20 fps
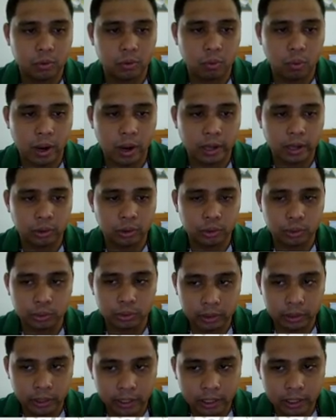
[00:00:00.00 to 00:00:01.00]
1,
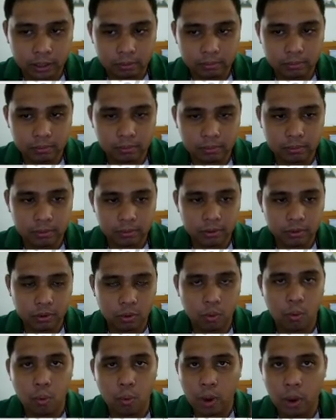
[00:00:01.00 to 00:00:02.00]
2, 3.
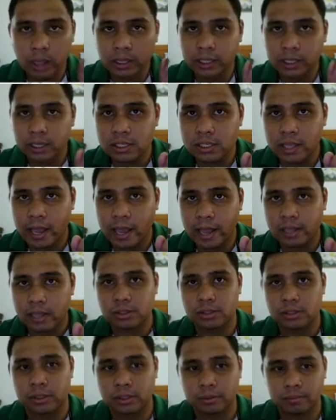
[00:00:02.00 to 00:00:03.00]
What is the
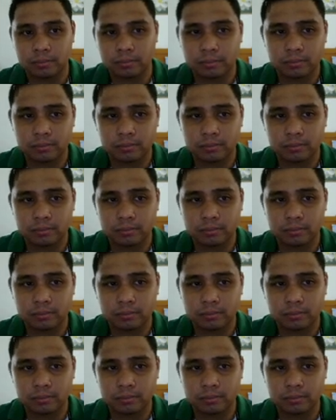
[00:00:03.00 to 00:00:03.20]
answer?